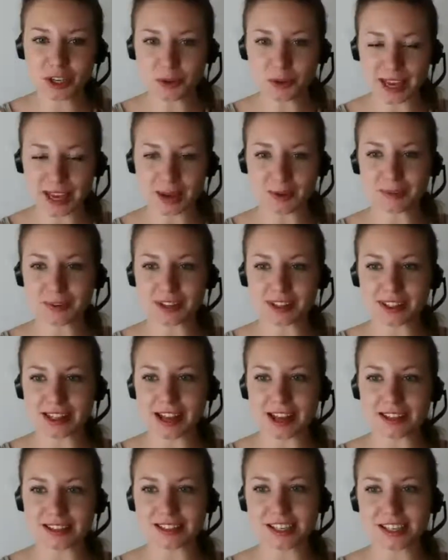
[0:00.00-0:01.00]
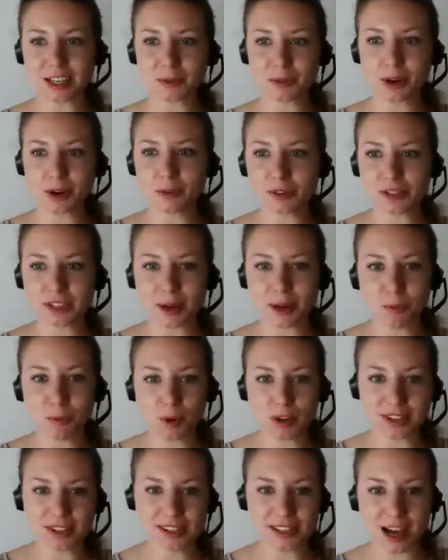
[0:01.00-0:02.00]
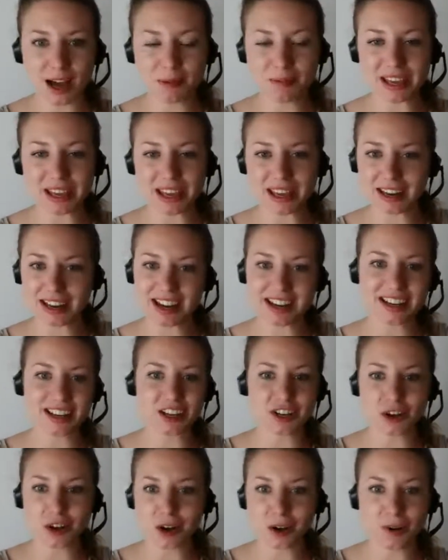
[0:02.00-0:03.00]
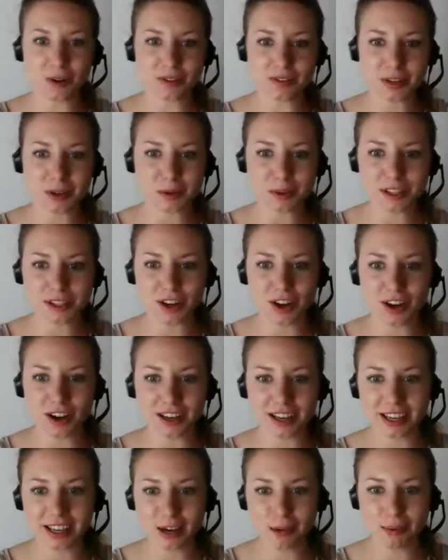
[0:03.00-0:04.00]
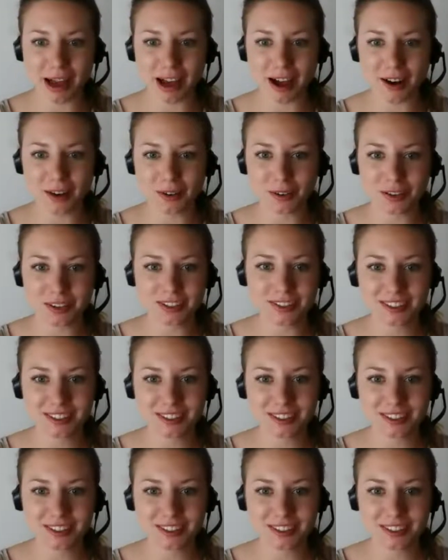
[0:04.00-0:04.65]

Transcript: you came to class, he wrote someone's coming, and I didn't know if he was talking about